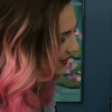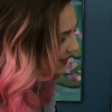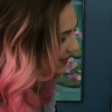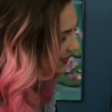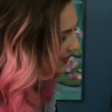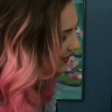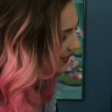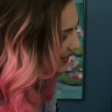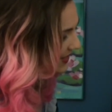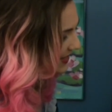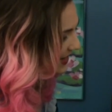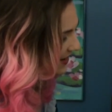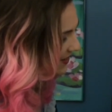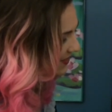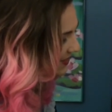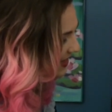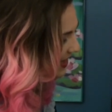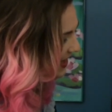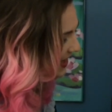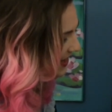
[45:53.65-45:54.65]
Going
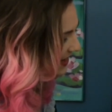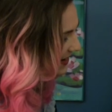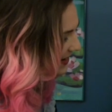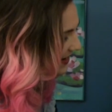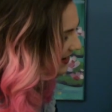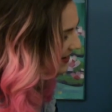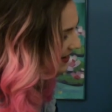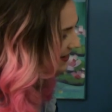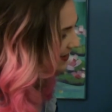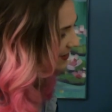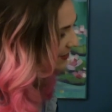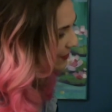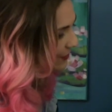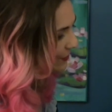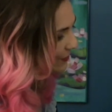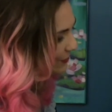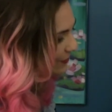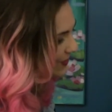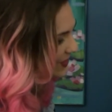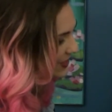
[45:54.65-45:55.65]
down that
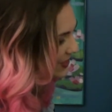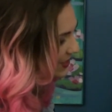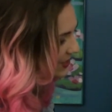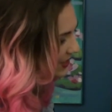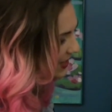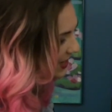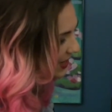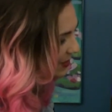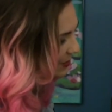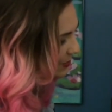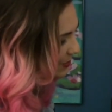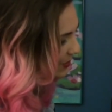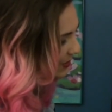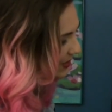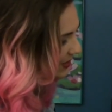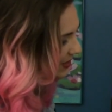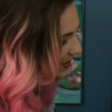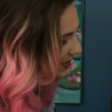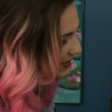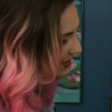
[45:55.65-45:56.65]
V shape
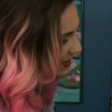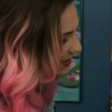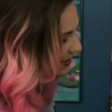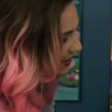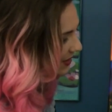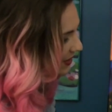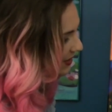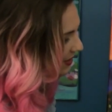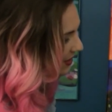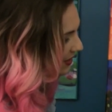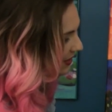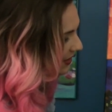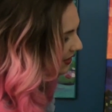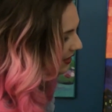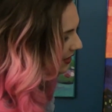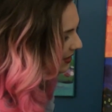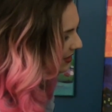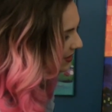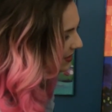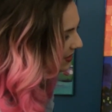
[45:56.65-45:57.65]

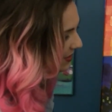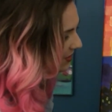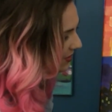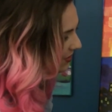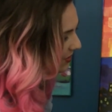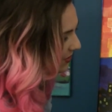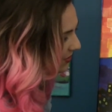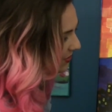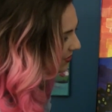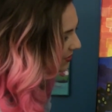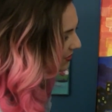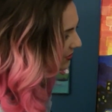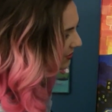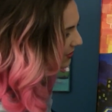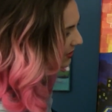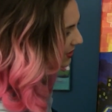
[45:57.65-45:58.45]
and then all the